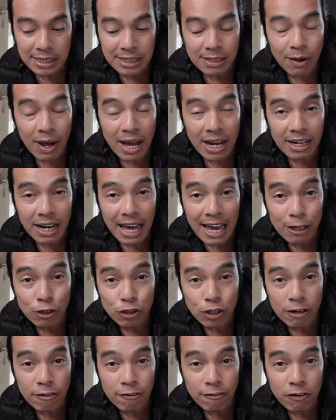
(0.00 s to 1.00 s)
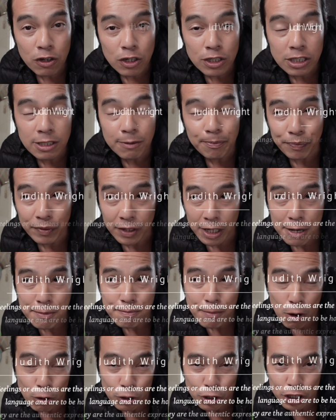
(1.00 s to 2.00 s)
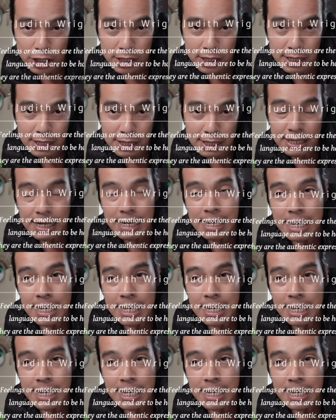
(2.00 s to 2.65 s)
So I like to infuse emotions.